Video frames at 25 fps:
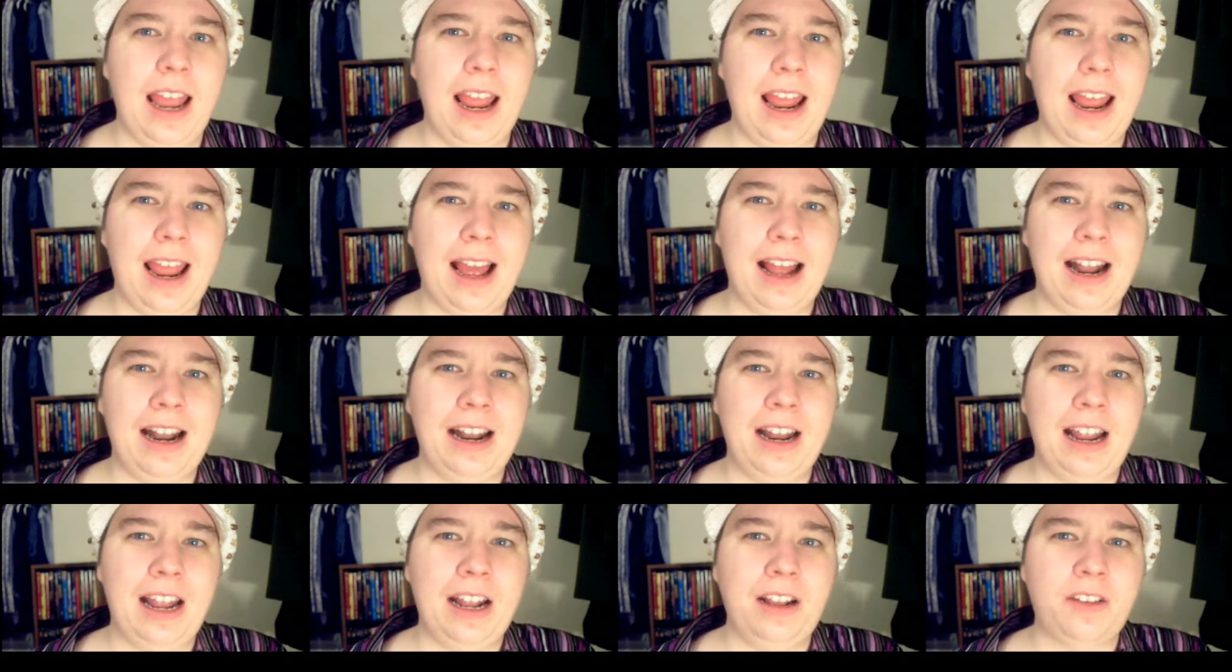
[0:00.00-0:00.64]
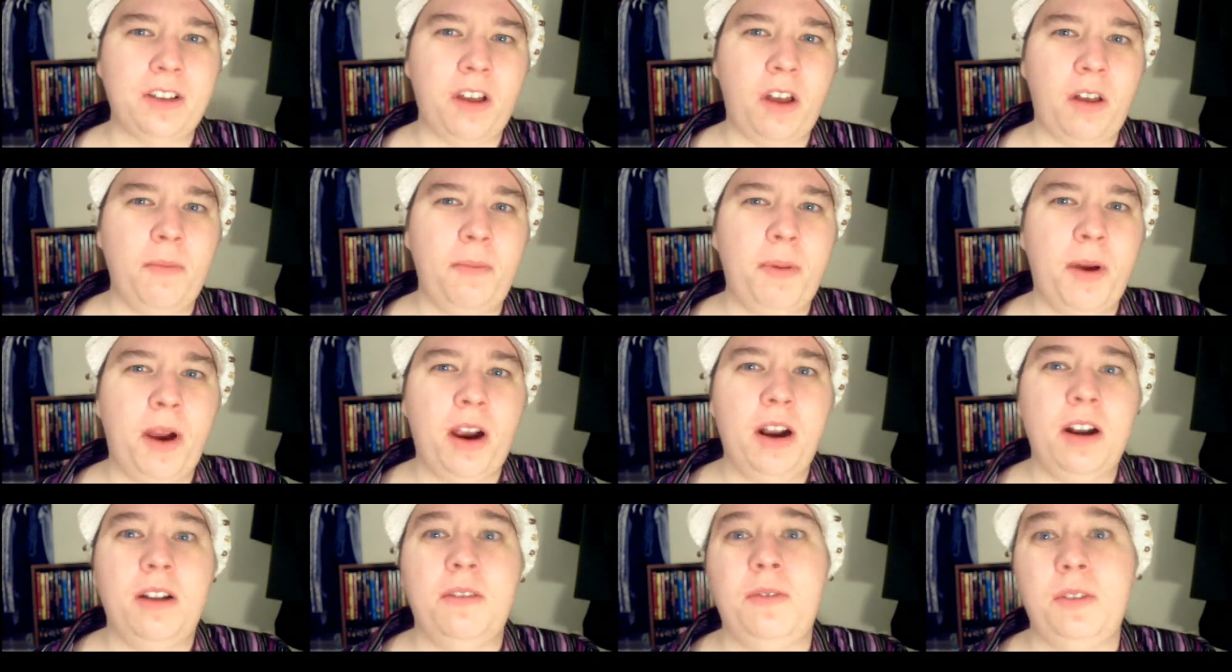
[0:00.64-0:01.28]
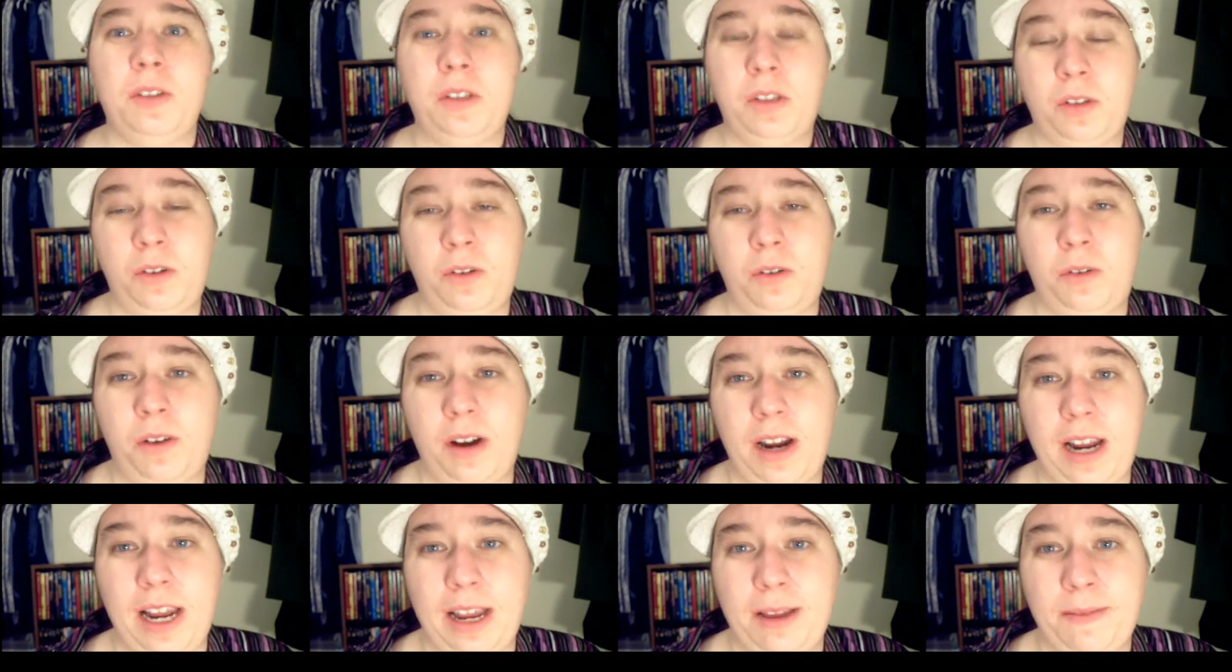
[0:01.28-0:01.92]
And it's all part of a
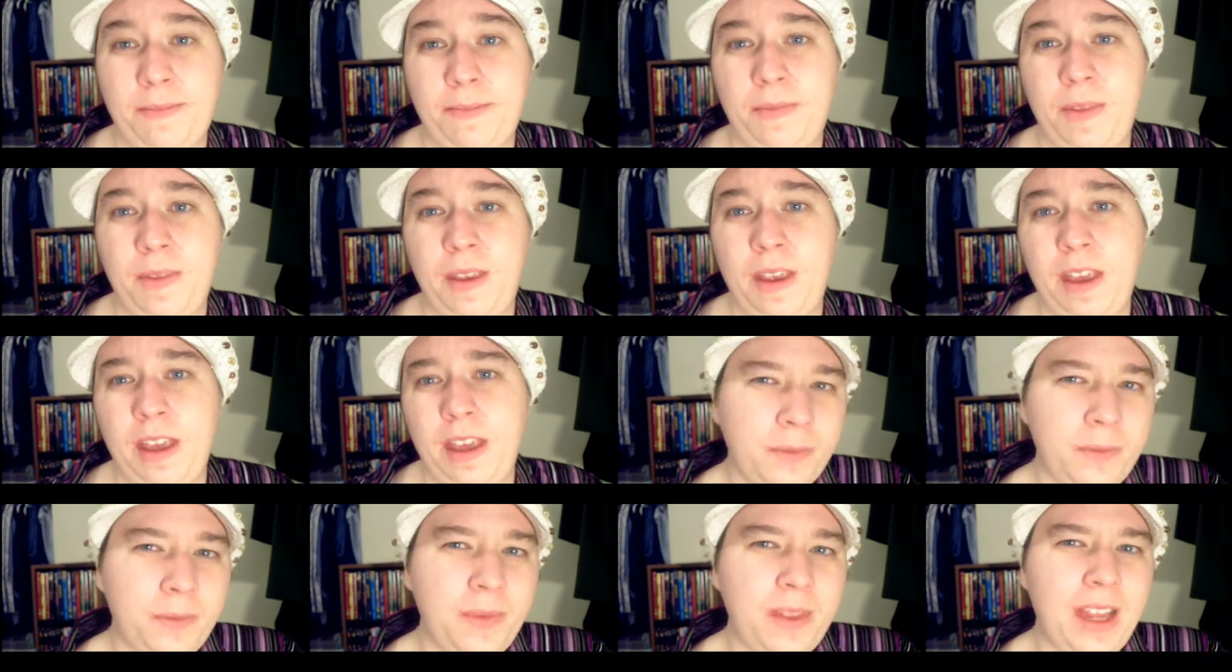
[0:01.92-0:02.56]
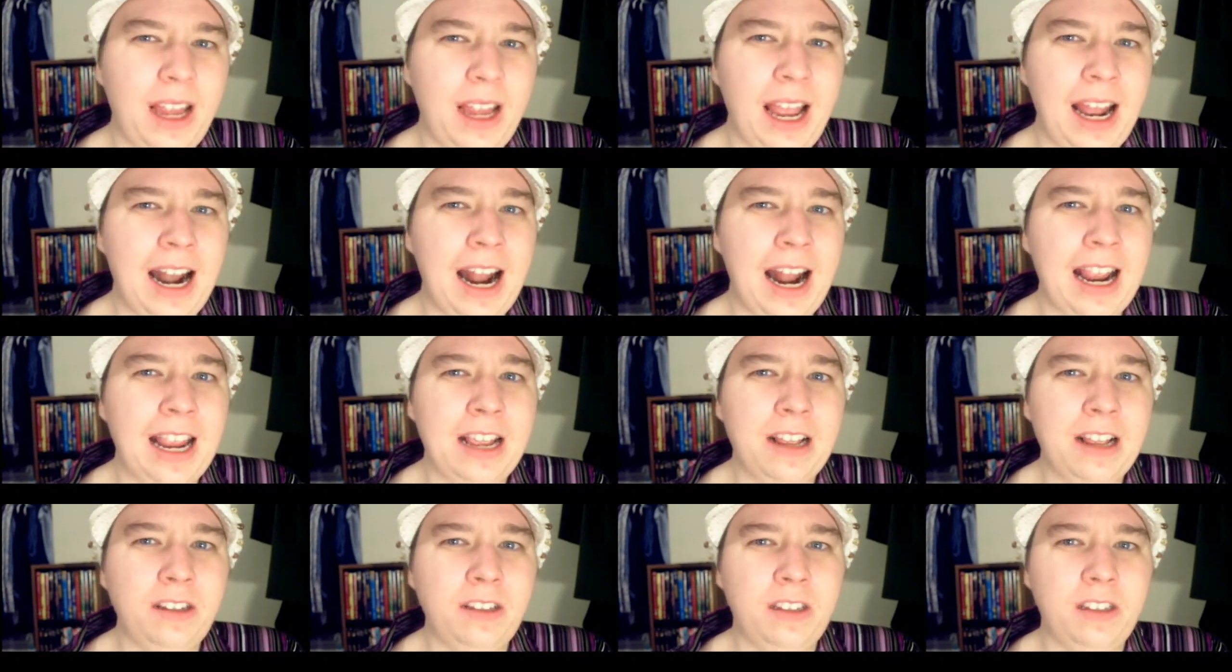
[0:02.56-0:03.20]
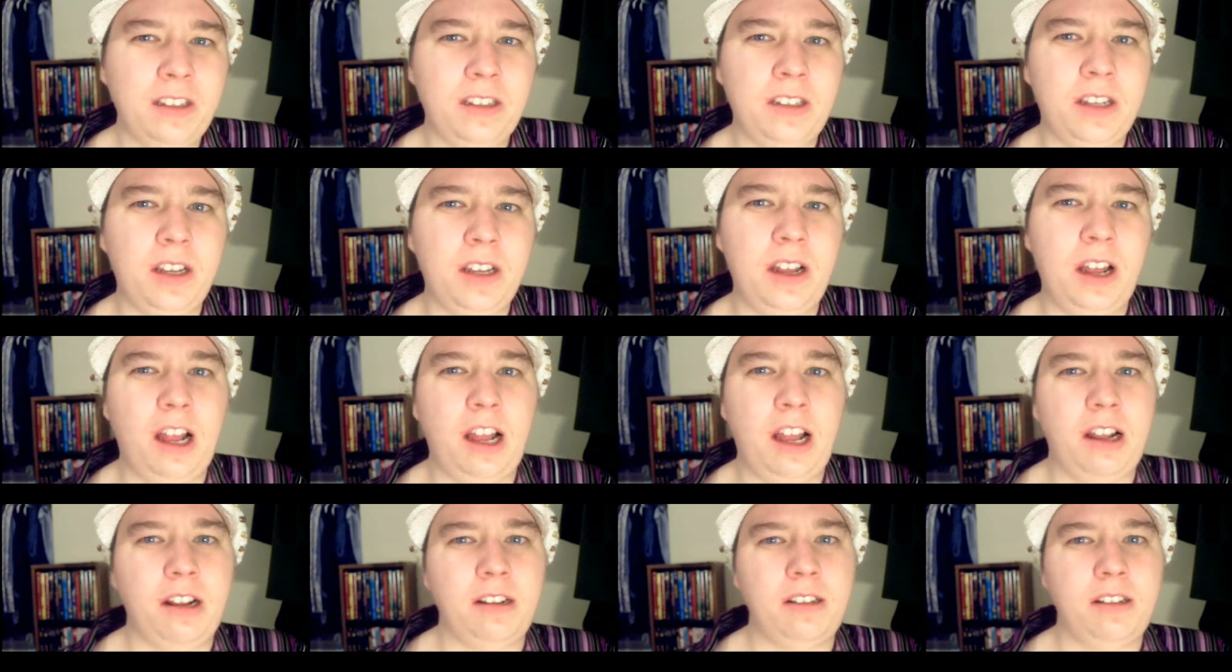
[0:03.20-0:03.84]
story. And I used
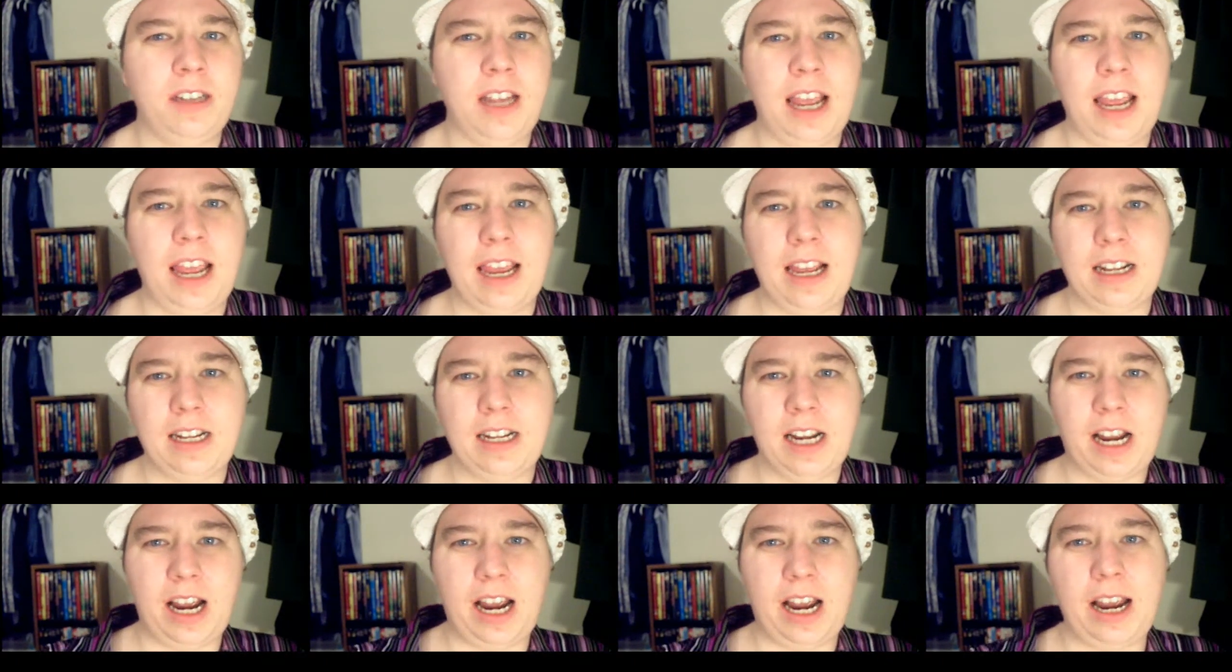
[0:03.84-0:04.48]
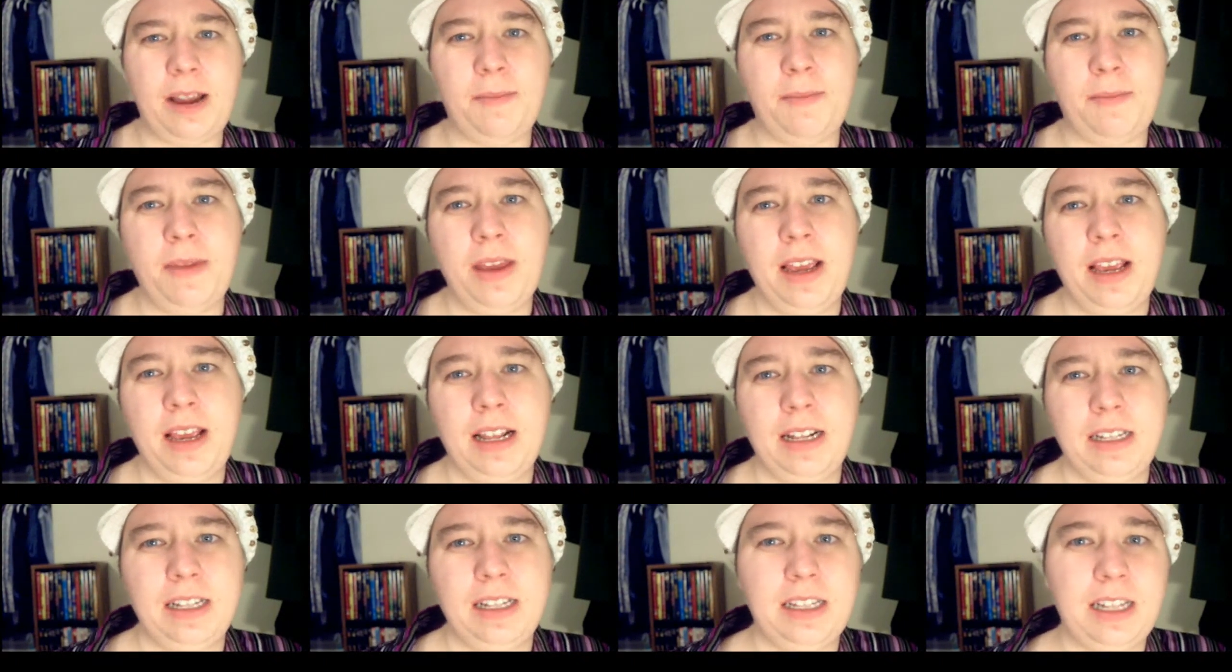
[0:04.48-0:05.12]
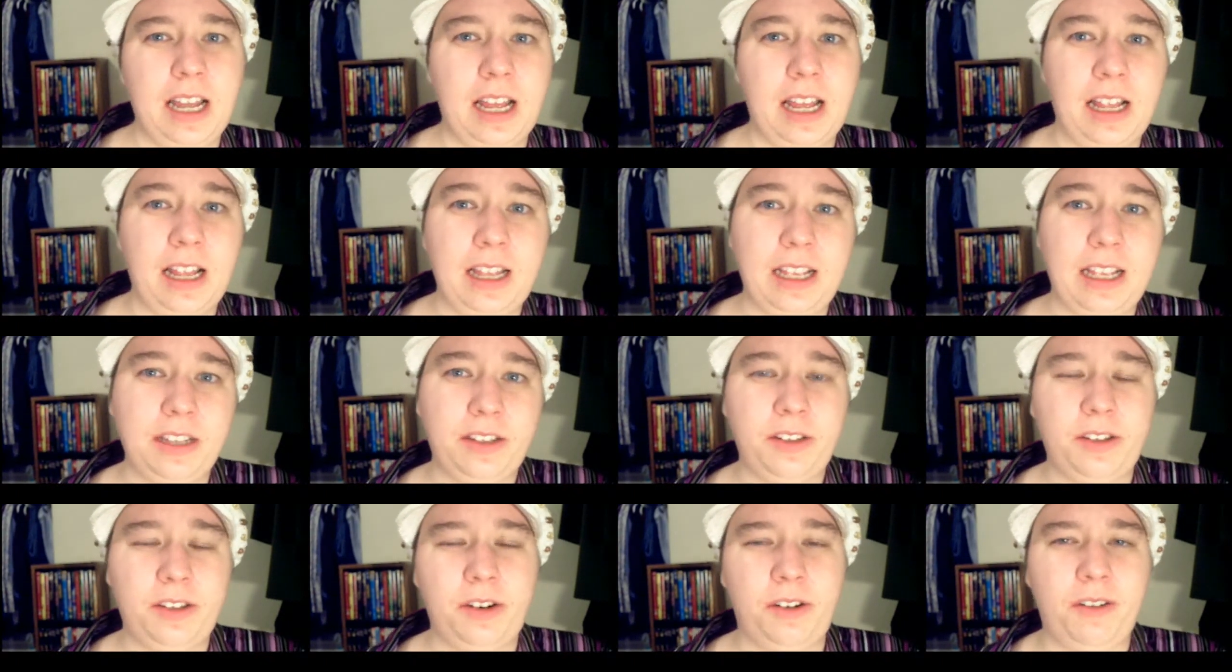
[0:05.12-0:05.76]
to take time to tell
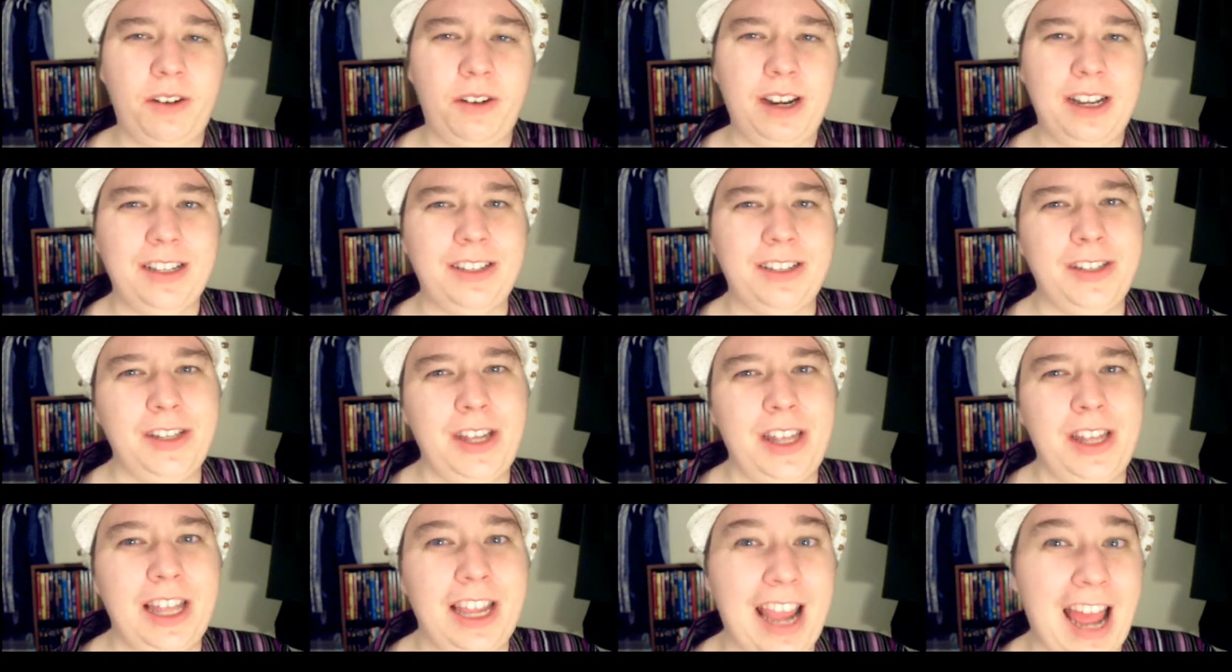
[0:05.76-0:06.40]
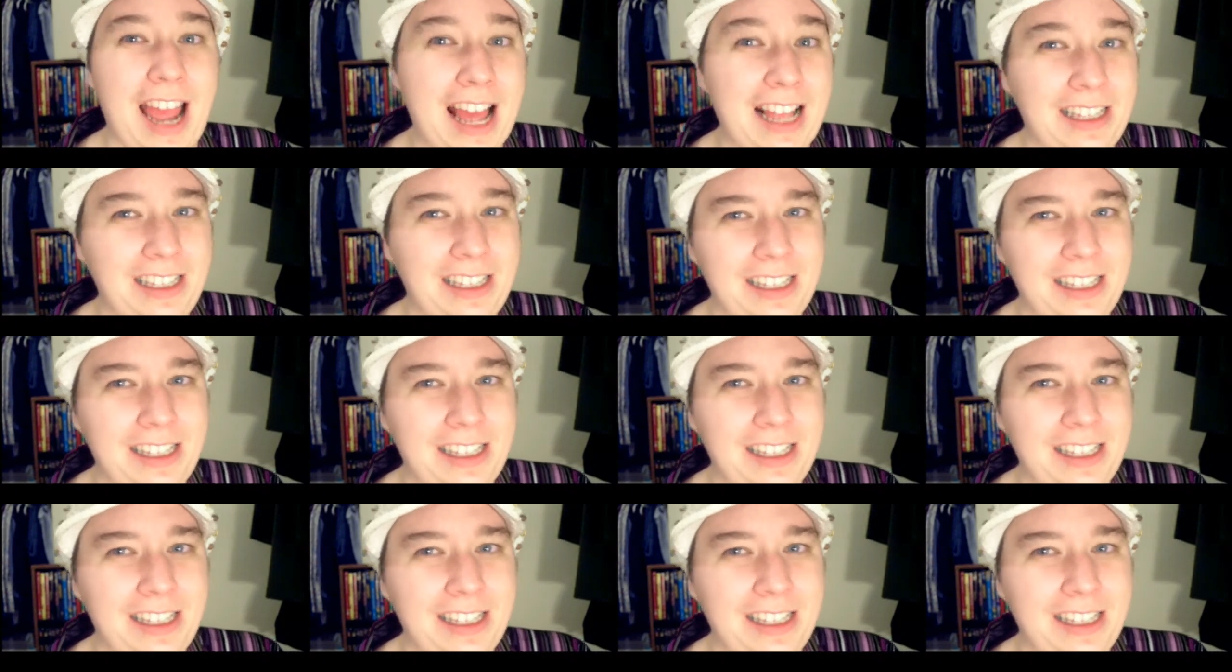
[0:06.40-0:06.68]
these stories to the guests.